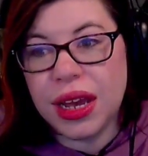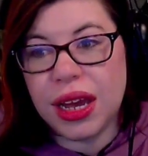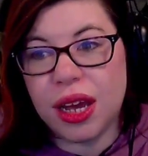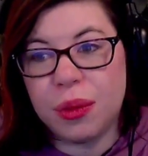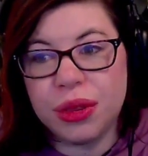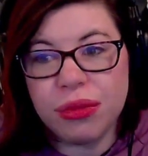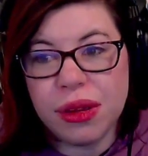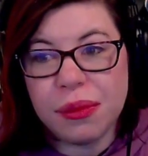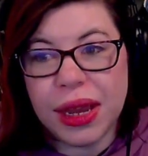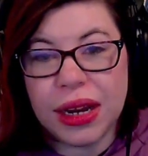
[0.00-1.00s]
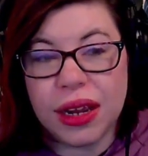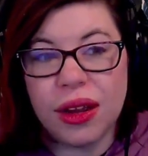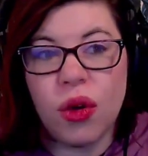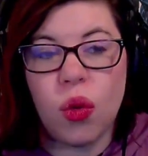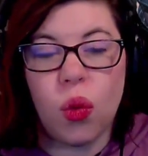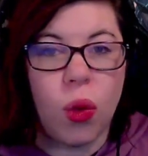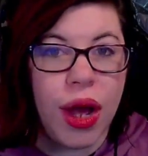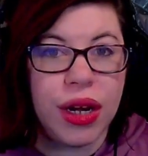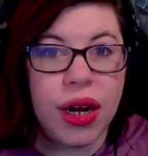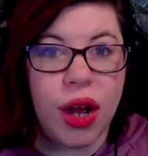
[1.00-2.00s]
Uh, but three mana,
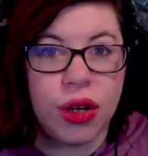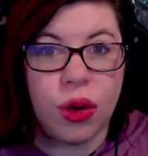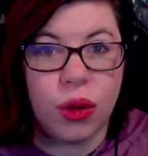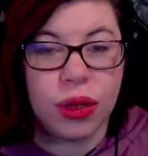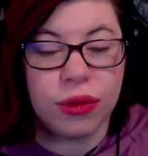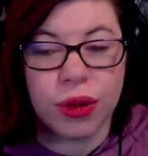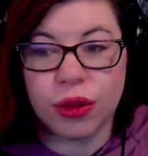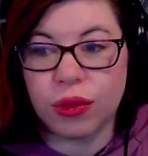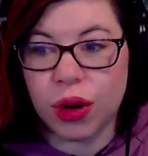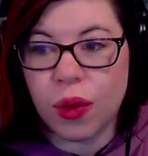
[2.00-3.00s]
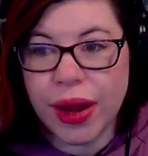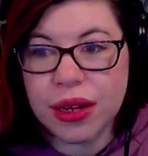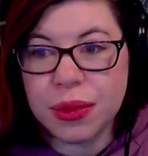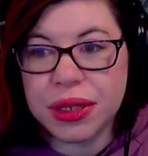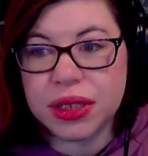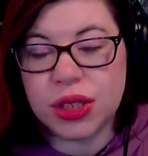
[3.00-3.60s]
one unholy rune requirement.